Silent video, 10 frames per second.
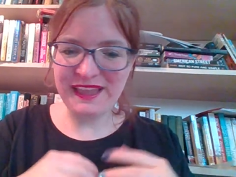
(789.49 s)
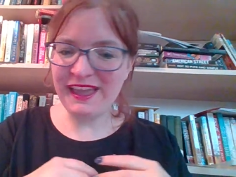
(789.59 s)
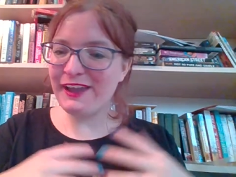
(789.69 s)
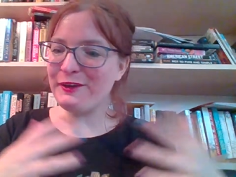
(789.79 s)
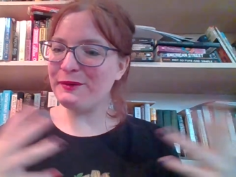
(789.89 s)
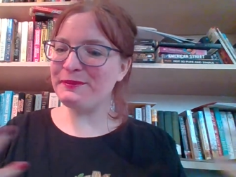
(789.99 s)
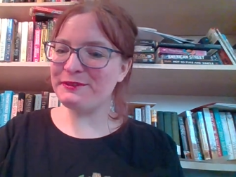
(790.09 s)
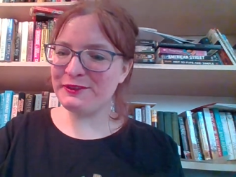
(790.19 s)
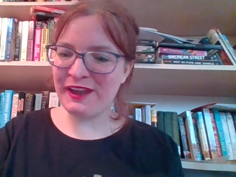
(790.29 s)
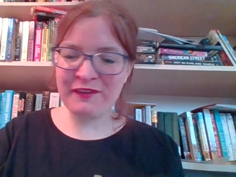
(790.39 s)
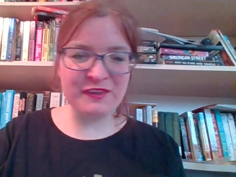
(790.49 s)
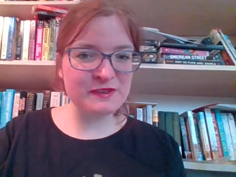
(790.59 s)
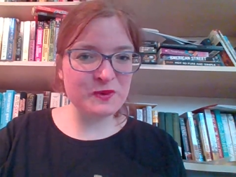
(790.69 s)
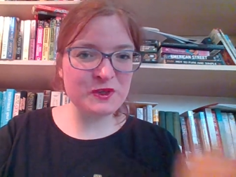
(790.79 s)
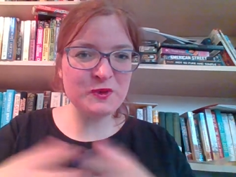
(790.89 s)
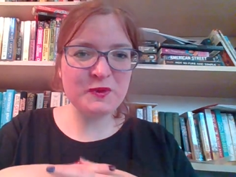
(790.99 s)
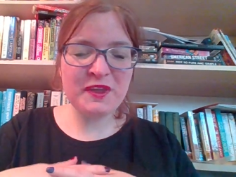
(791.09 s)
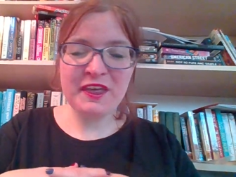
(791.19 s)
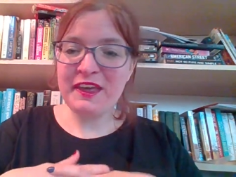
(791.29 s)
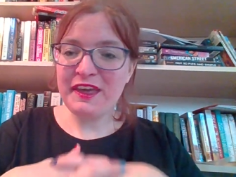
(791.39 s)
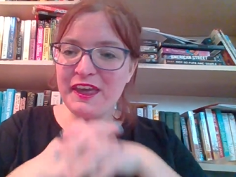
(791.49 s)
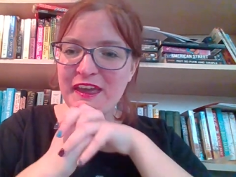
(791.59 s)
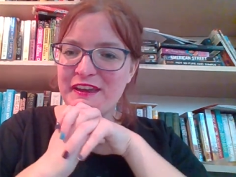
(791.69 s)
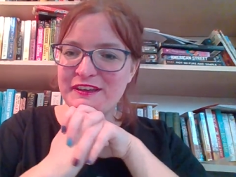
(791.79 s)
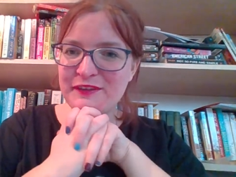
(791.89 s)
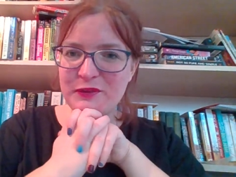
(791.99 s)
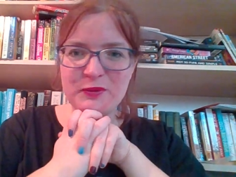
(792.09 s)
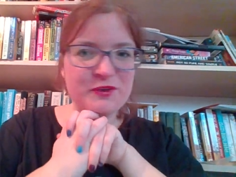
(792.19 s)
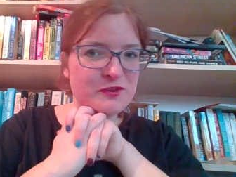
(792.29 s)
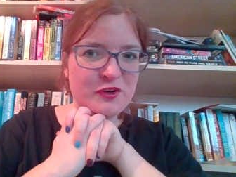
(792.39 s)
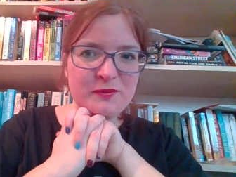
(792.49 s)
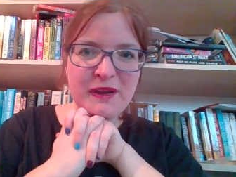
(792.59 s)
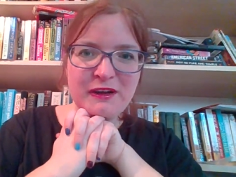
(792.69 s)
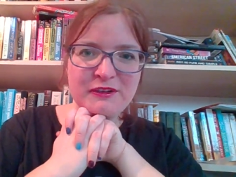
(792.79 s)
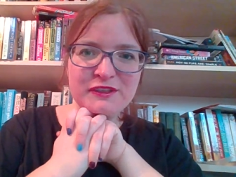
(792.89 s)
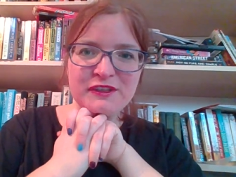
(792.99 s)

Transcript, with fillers: I hope you like this video. And if you want to talk about